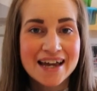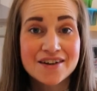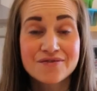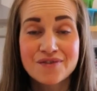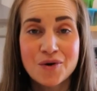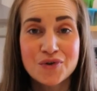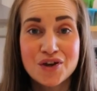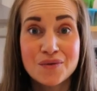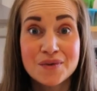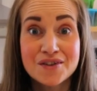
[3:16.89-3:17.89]
and
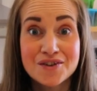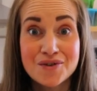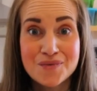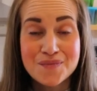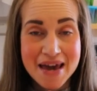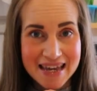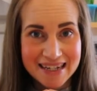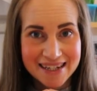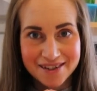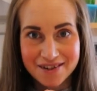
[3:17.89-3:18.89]
volume to
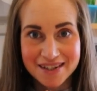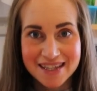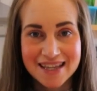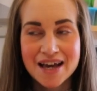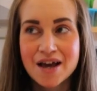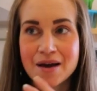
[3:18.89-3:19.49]
baked goods,